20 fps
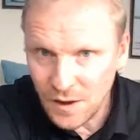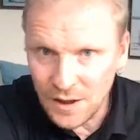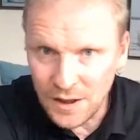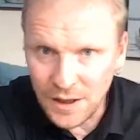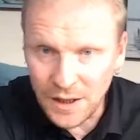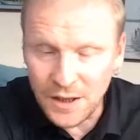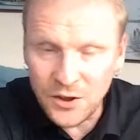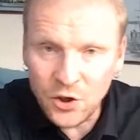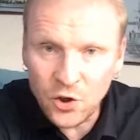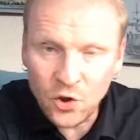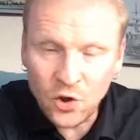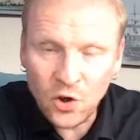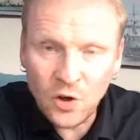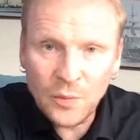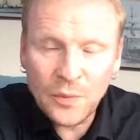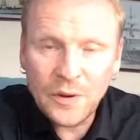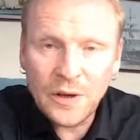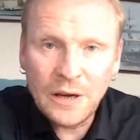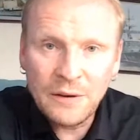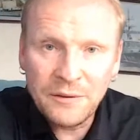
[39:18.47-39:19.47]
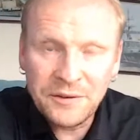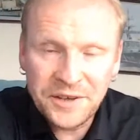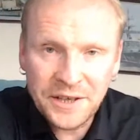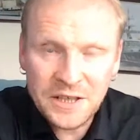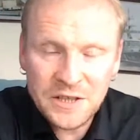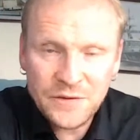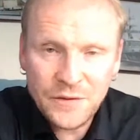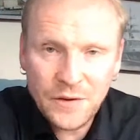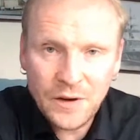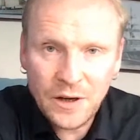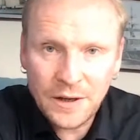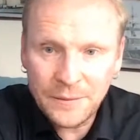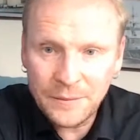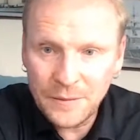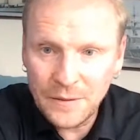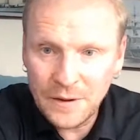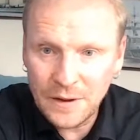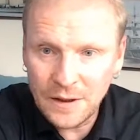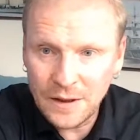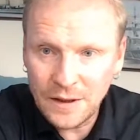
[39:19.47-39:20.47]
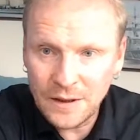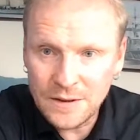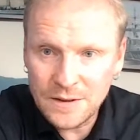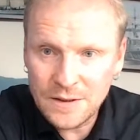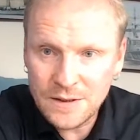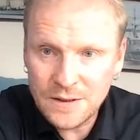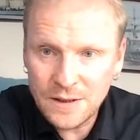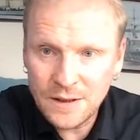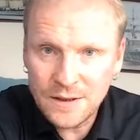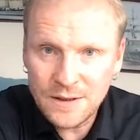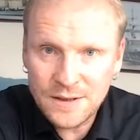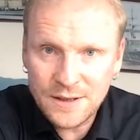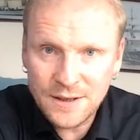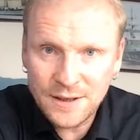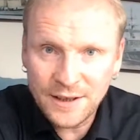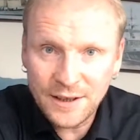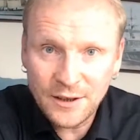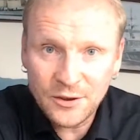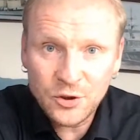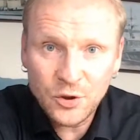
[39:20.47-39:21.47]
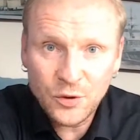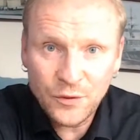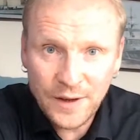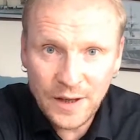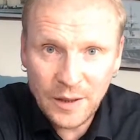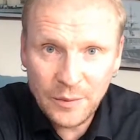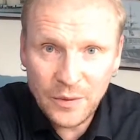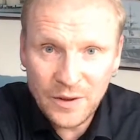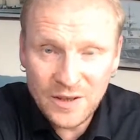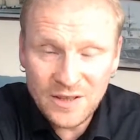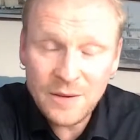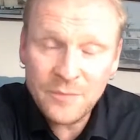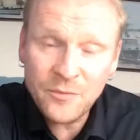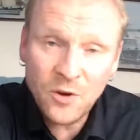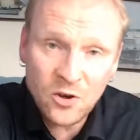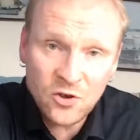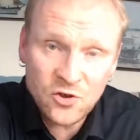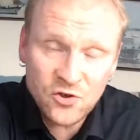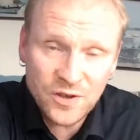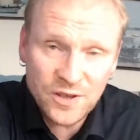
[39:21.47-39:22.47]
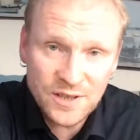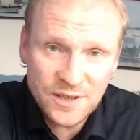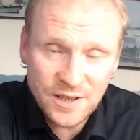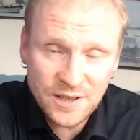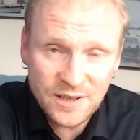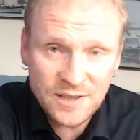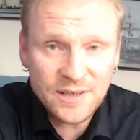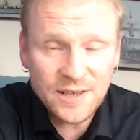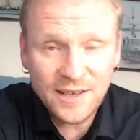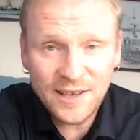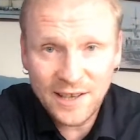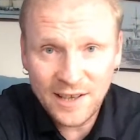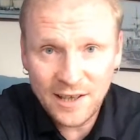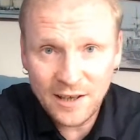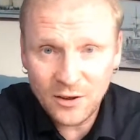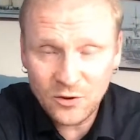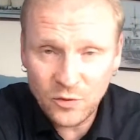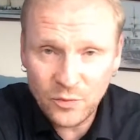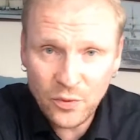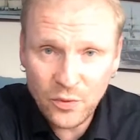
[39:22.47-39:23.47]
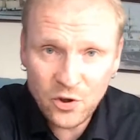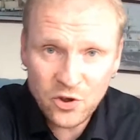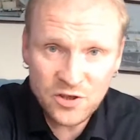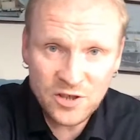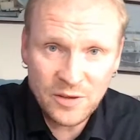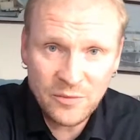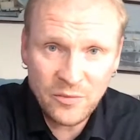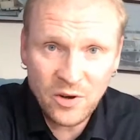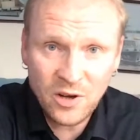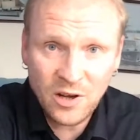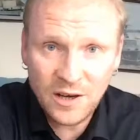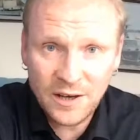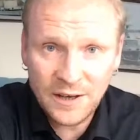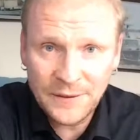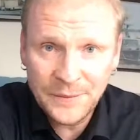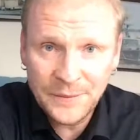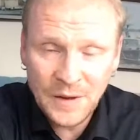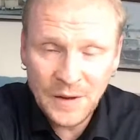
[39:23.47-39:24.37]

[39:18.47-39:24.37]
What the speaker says: In Europe, everything is fine. It's legal to vape. In some countries, it's illegal to purchase them online.